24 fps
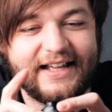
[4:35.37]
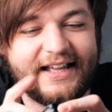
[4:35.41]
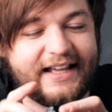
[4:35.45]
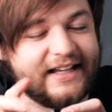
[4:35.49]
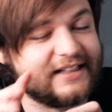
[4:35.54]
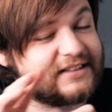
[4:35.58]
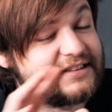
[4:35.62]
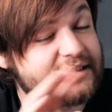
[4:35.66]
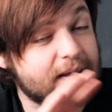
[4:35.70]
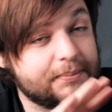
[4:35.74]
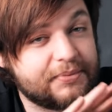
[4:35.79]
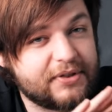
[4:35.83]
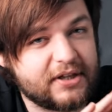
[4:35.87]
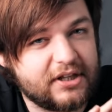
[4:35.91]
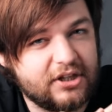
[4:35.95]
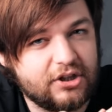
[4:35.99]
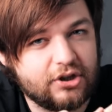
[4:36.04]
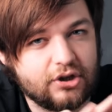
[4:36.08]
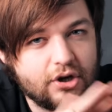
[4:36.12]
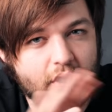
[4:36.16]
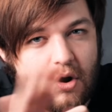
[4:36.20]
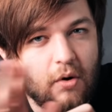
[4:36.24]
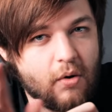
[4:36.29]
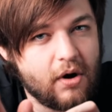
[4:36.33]
is
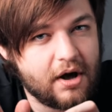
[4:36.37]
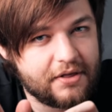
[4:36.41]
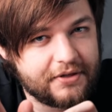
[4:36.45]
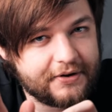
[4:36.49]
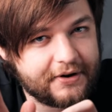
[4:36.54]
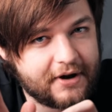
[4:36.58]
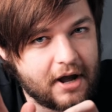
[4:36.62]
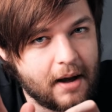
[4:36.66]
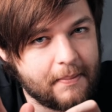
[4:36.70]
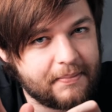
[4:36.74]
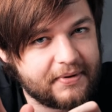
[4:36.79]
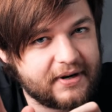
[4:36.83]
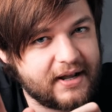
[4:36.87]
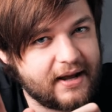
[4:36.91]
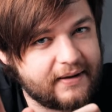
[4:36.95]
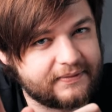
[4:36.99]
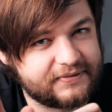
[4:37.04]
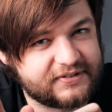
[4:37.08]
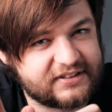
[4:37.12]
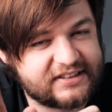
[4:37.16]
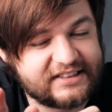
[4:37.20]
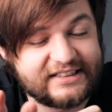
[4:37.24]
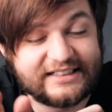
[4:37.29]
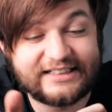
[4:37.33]
something no other company
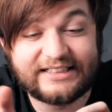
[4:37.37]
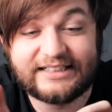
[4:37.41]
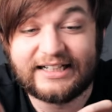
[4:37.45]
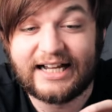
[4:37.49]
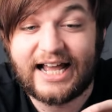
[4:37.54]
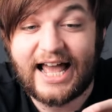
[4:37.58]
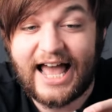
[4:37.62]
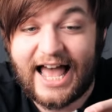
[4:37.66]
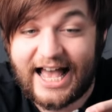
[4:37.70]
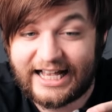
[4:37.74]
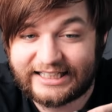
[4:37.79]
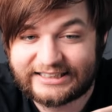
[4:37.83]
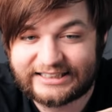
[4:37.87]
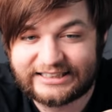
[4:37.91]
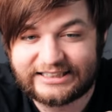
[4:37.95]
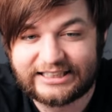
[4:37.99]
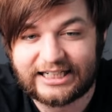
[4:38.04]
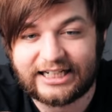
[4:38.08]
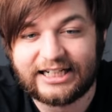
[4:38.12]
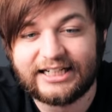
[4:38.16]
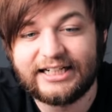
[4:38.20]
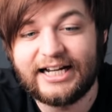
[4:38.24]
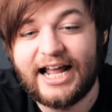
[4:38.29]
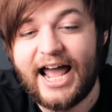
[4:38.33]
I've seen has
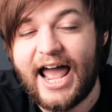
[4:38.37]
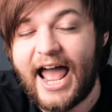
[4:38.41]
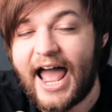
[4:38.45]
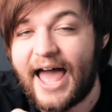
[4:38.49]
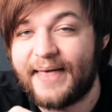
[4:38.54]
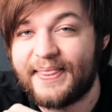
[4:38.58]
done,